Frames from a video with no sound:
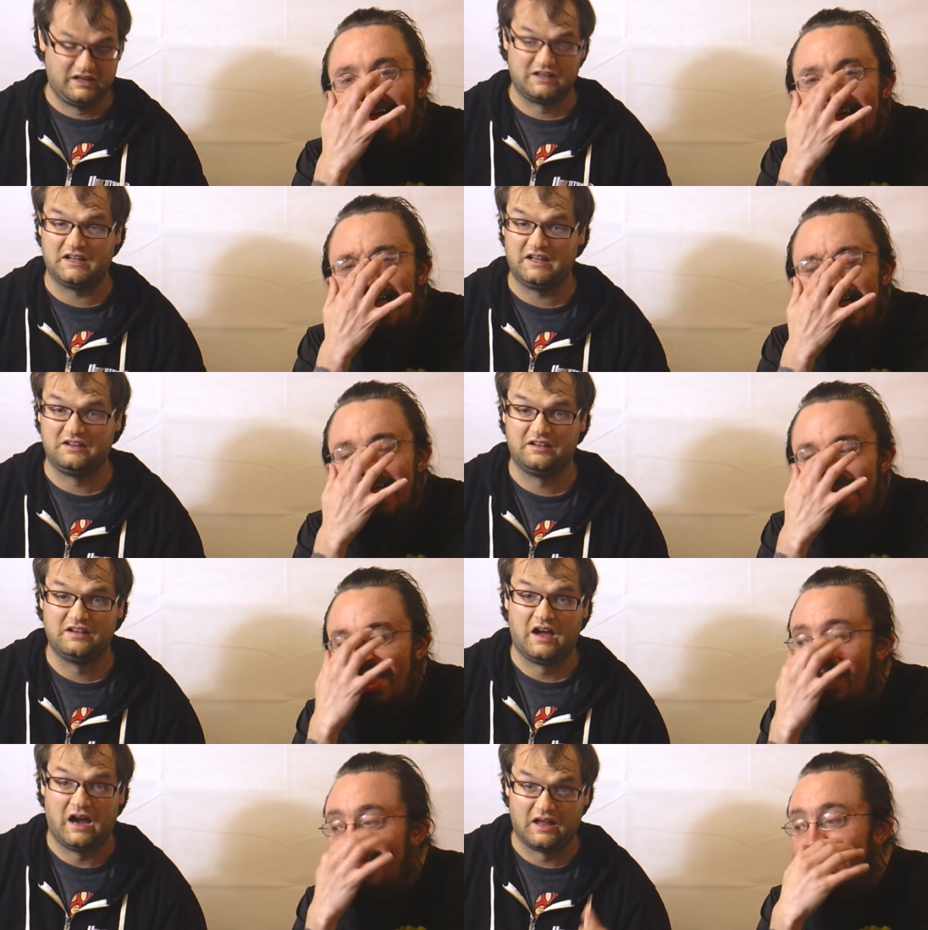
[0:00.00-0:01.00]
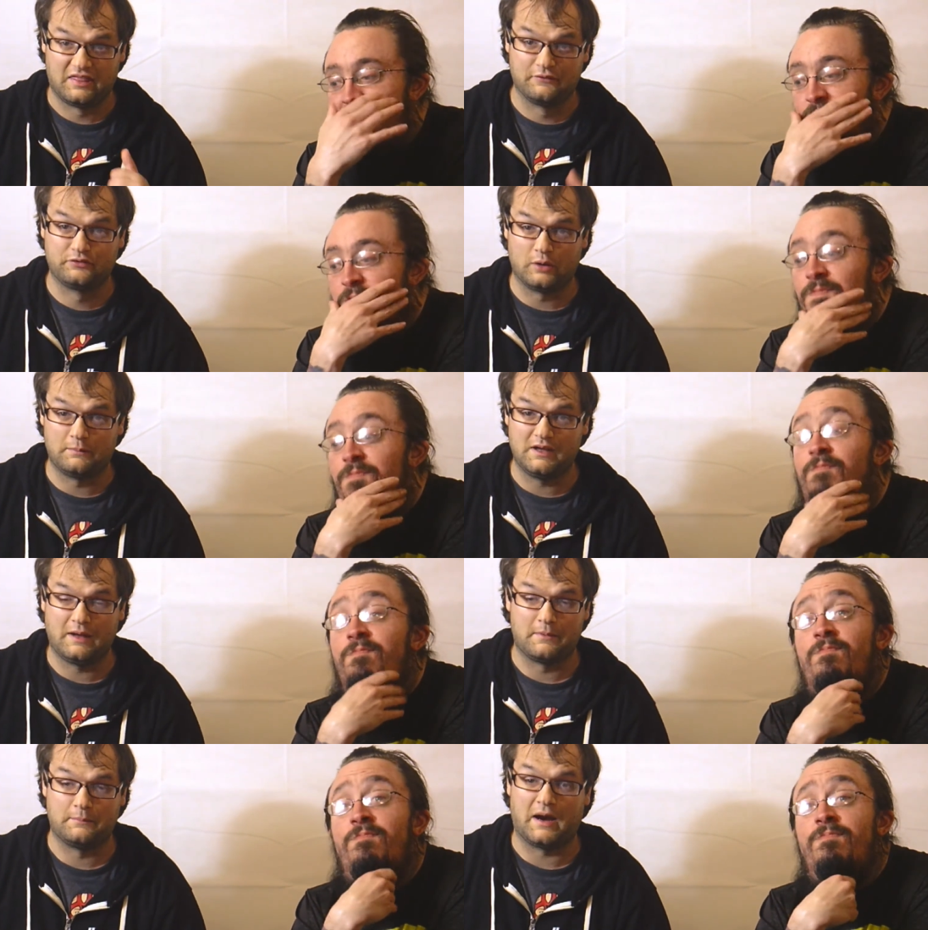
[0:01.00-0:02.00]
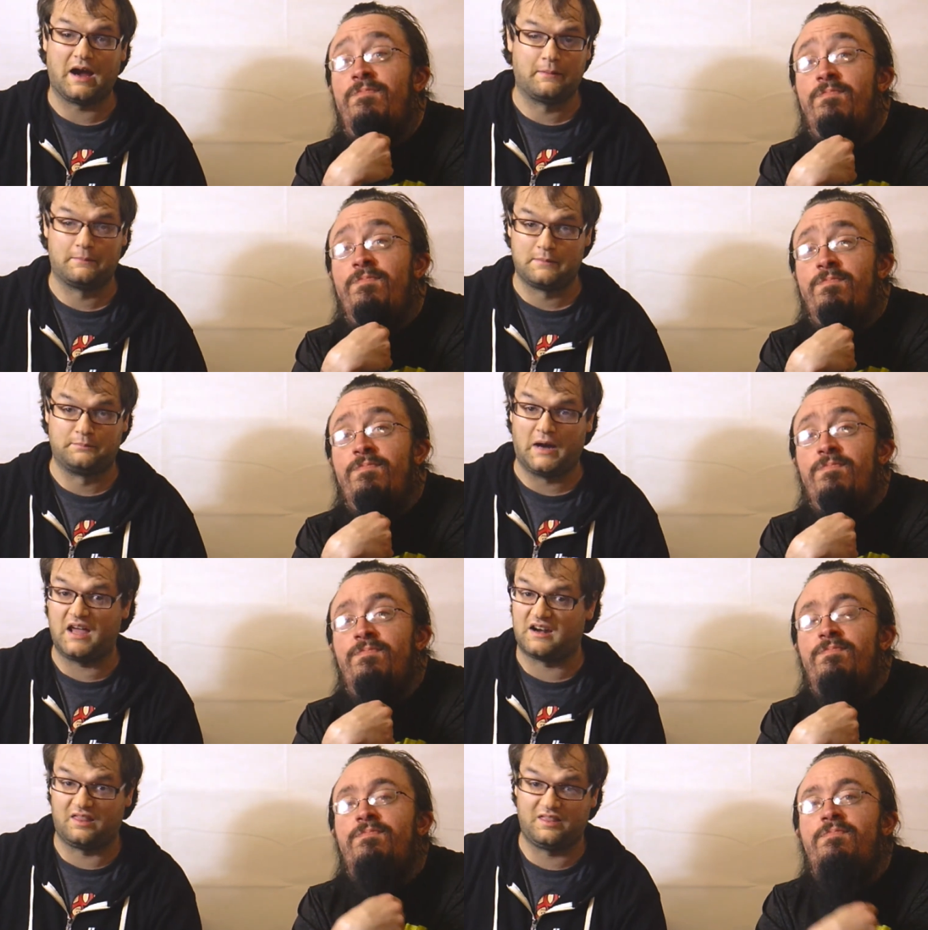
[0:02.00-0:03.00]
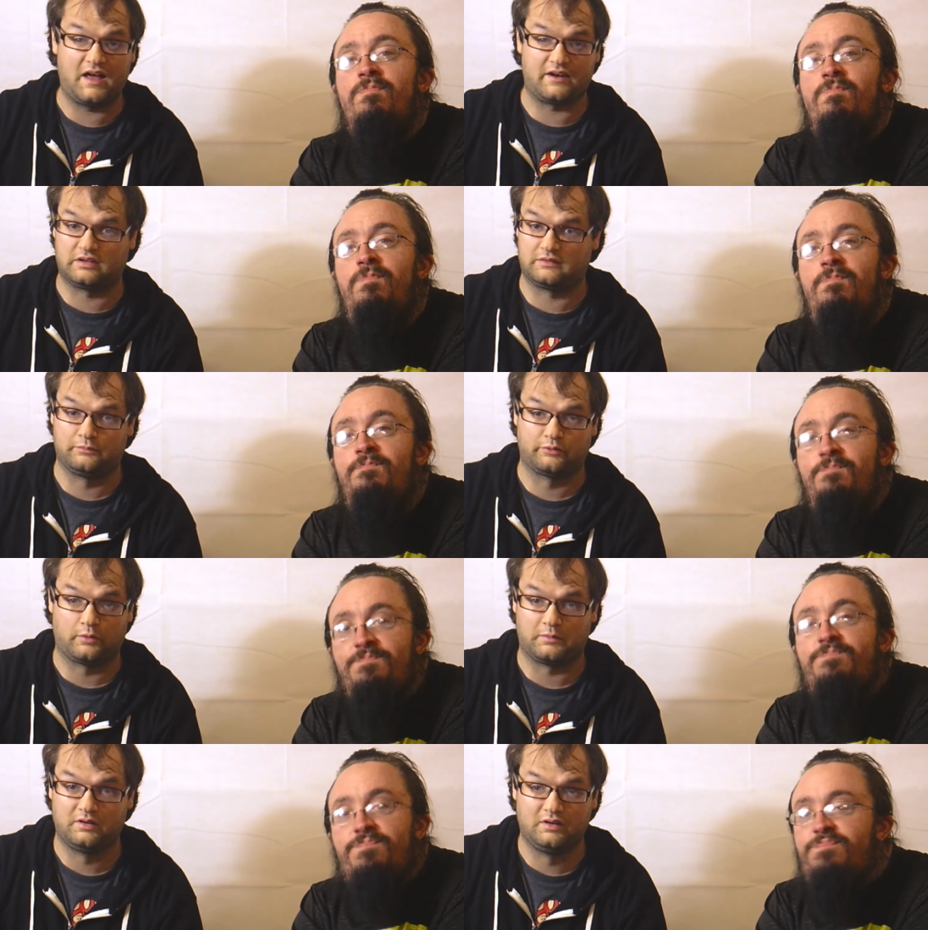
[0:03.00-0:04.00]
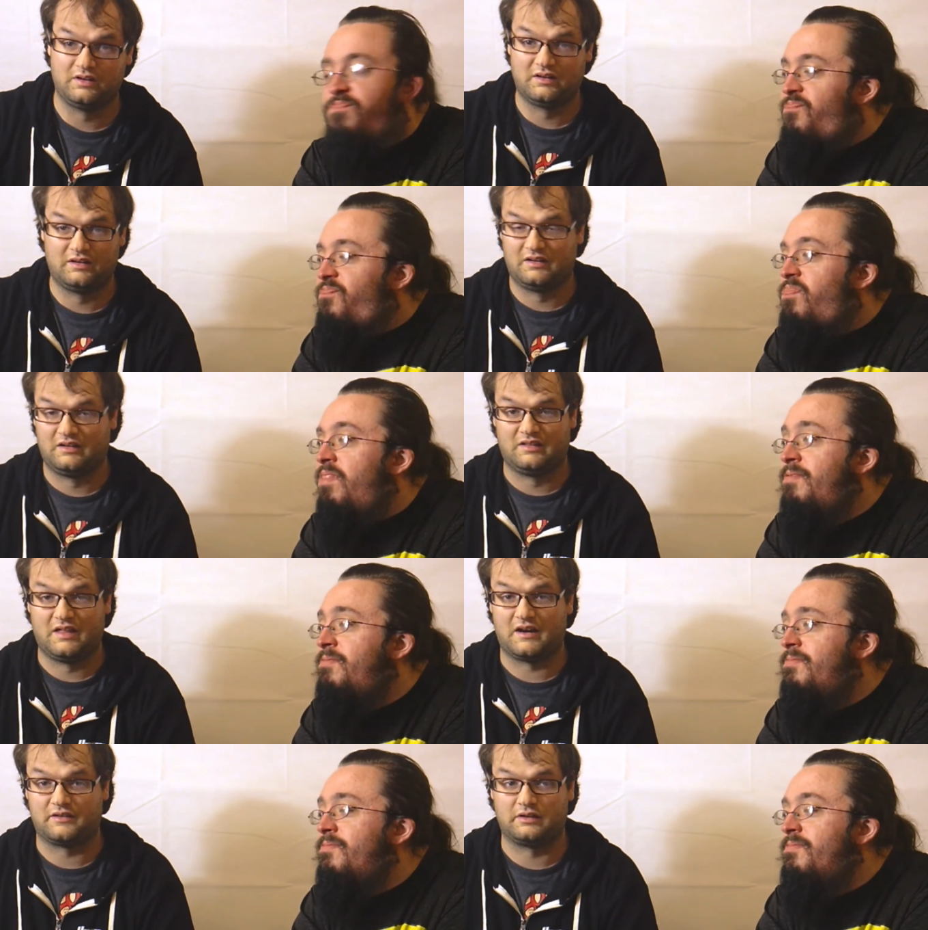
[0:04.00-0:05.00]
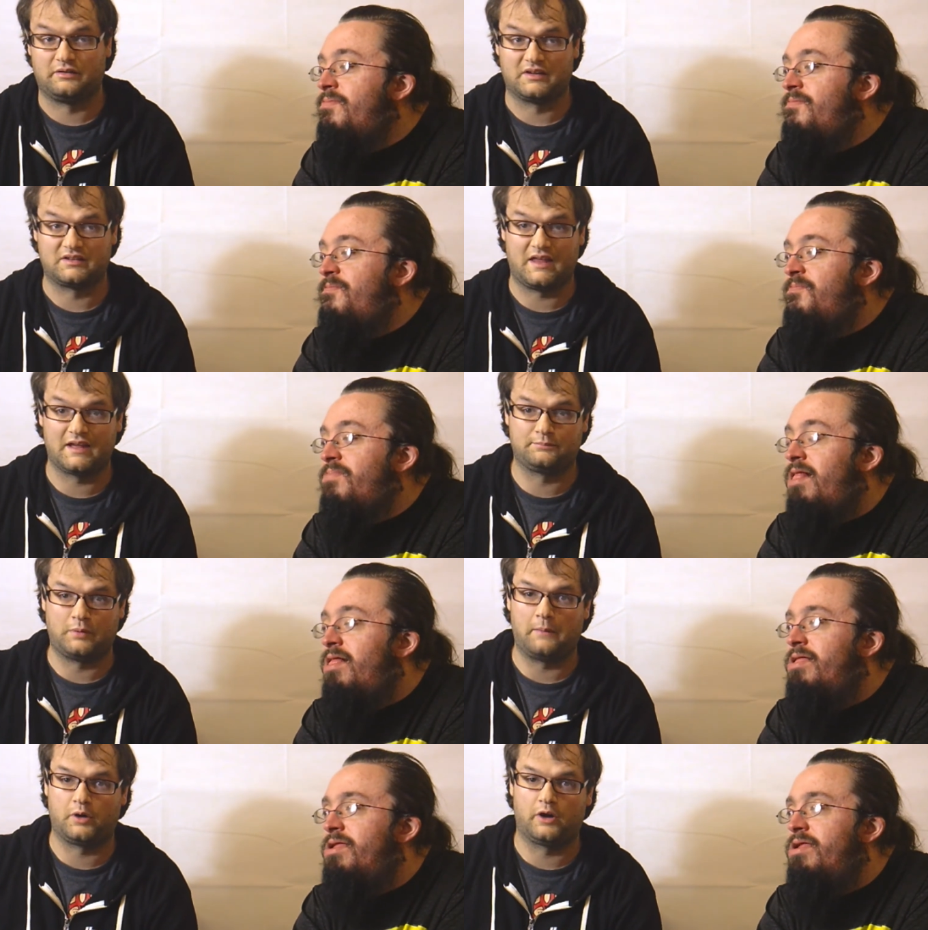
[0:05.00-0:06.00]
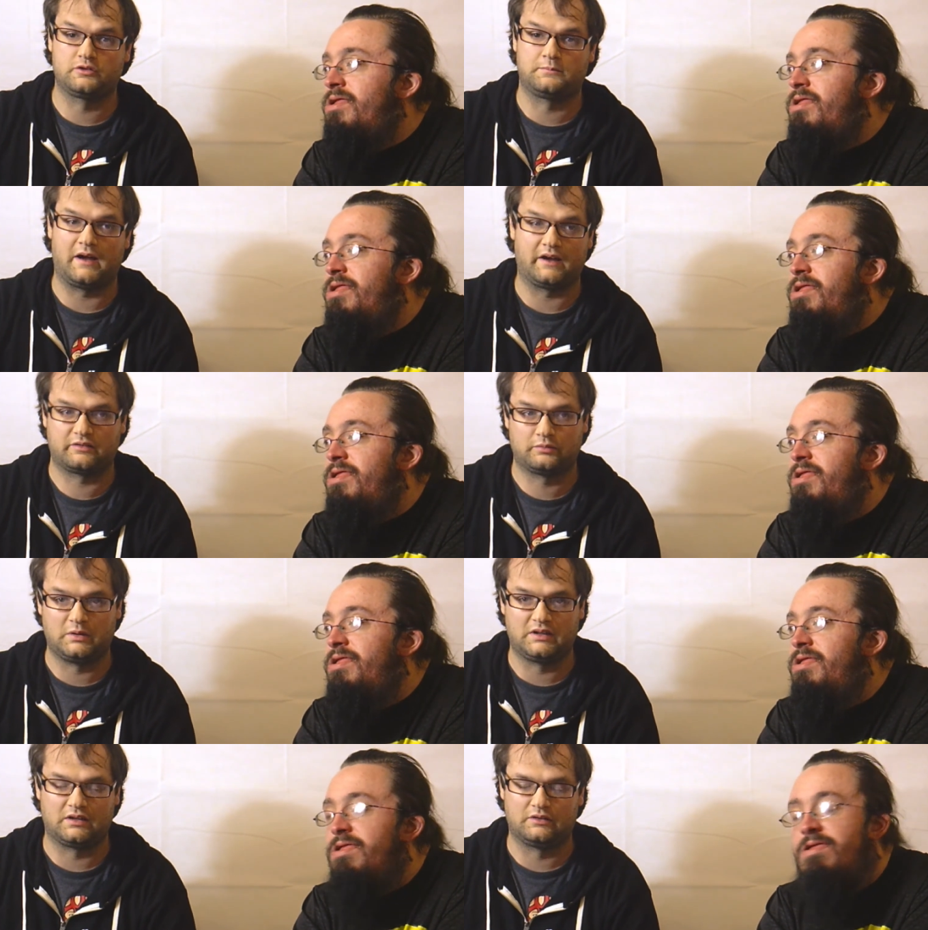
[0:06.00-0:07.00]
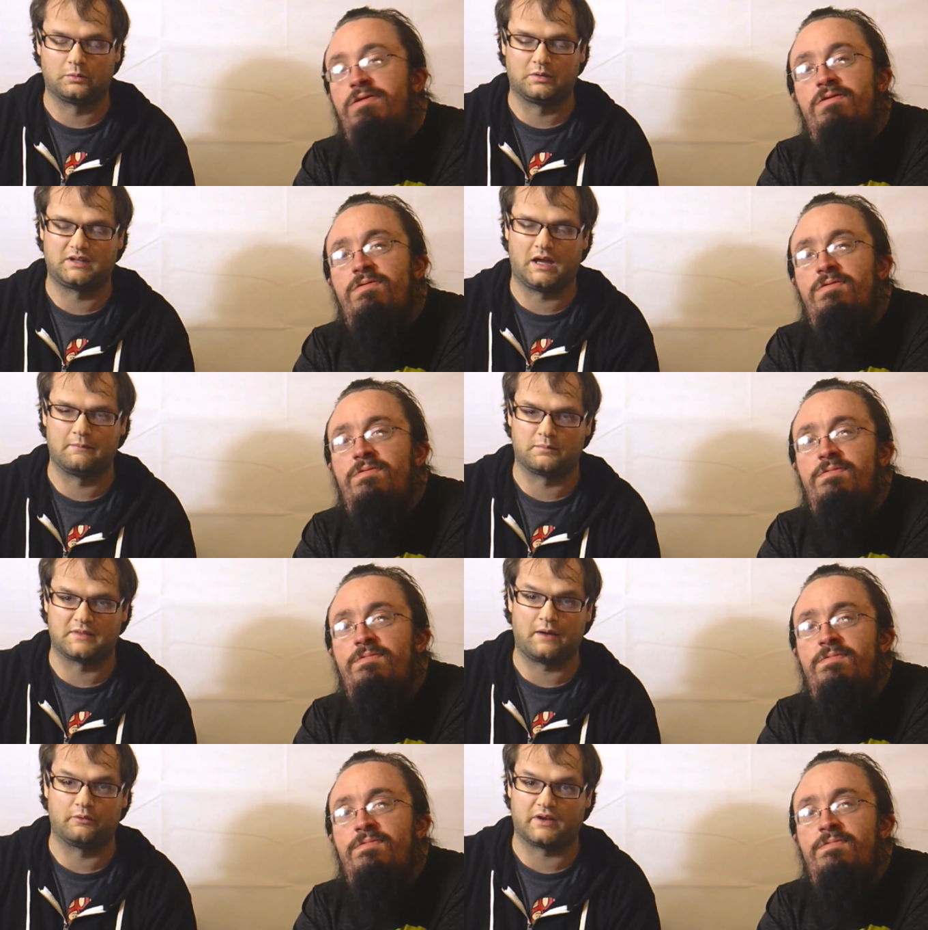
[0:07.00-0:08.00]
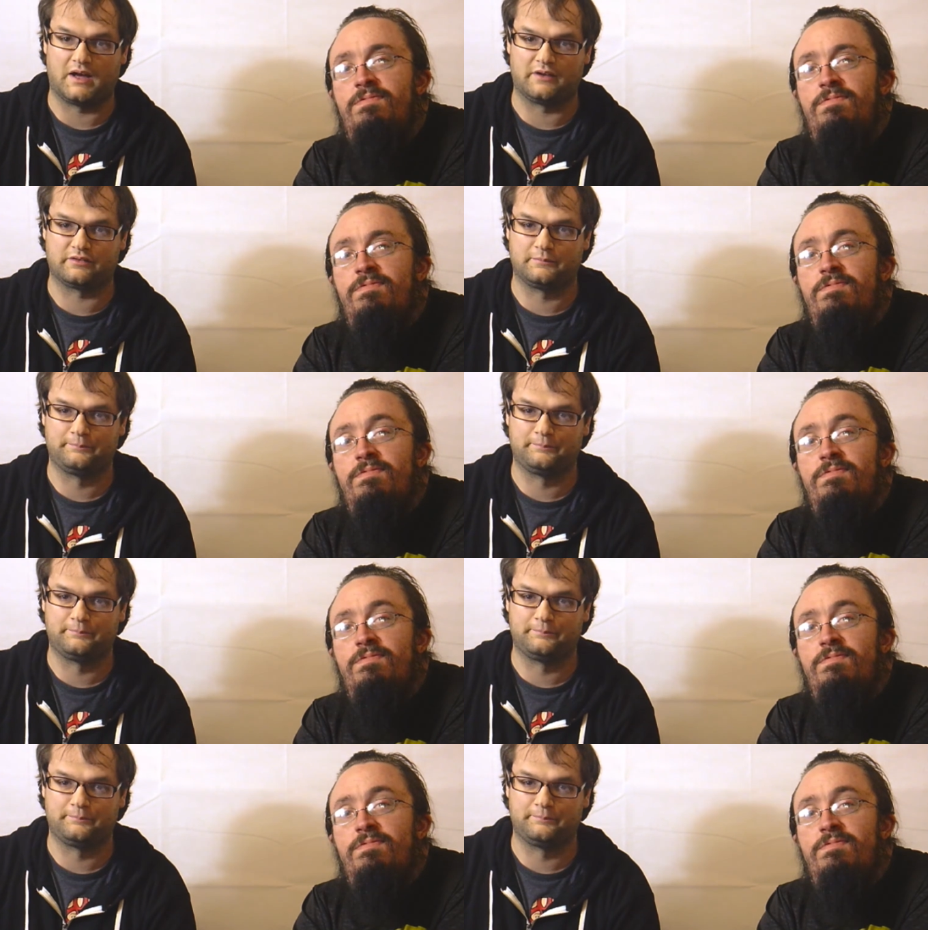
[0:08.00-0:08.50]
Speaker 1: Again, I love Zobie. I mean, buy, I've been buying a lot of stuff from Zobie. A lot mm -hmm. of stuff, like the last pop culture box we didn't do on camera, but that was awesome.